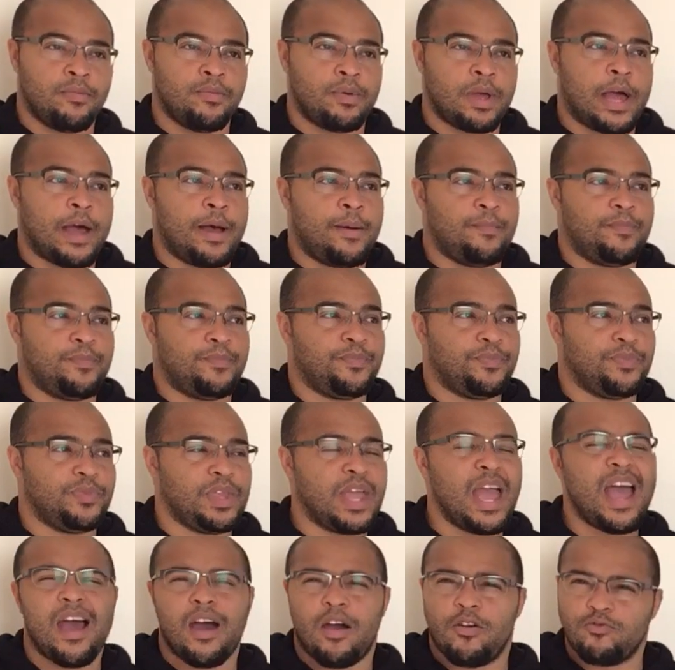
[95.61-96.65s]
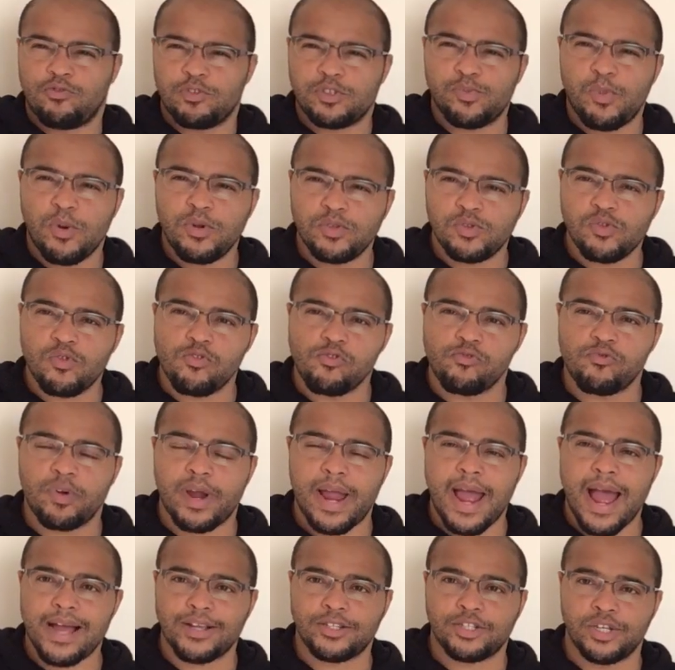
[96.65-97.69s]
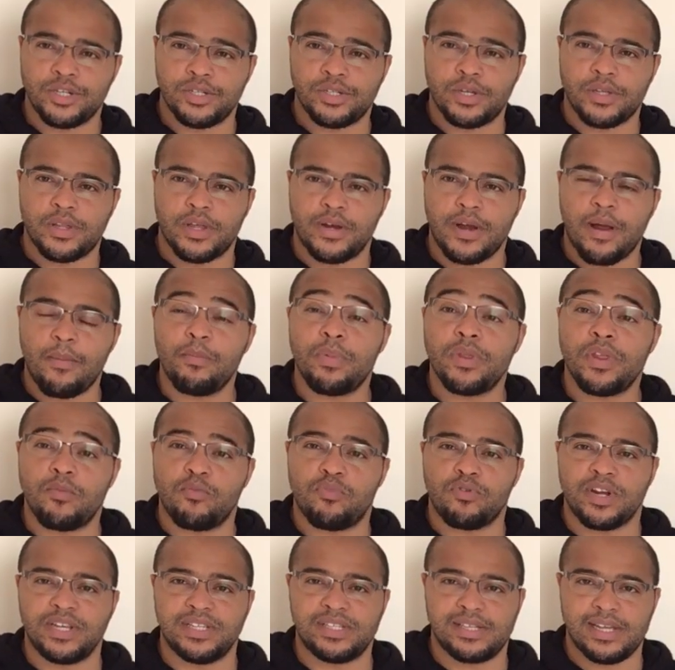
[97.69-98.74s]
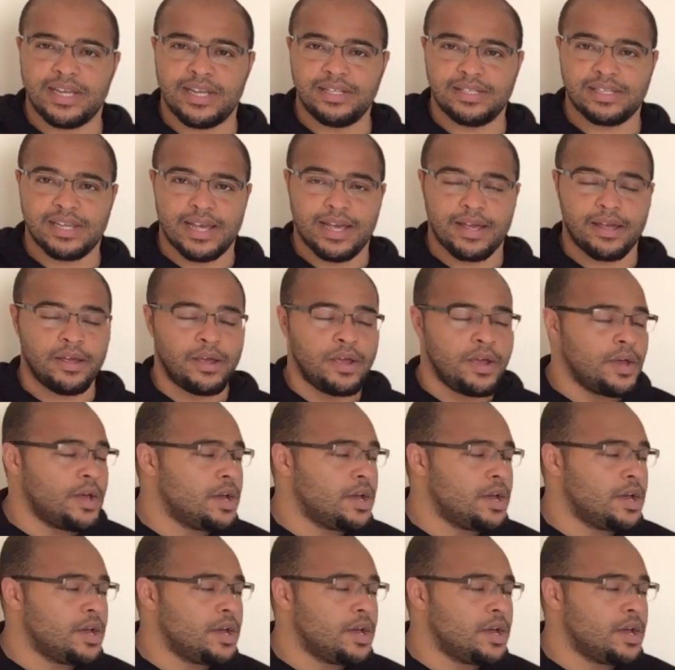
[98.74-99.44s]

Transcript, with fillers: a um, yeah, a response or a reaction to the number that precedes it.